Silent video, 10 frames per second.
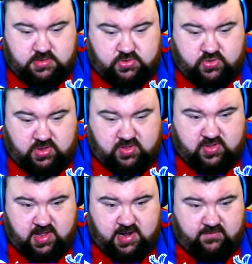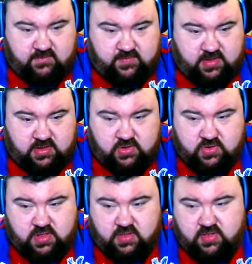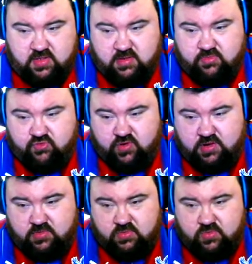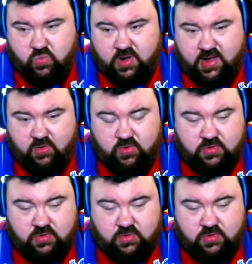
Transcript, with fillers: just sell everything. You, this is untradeable. Wow.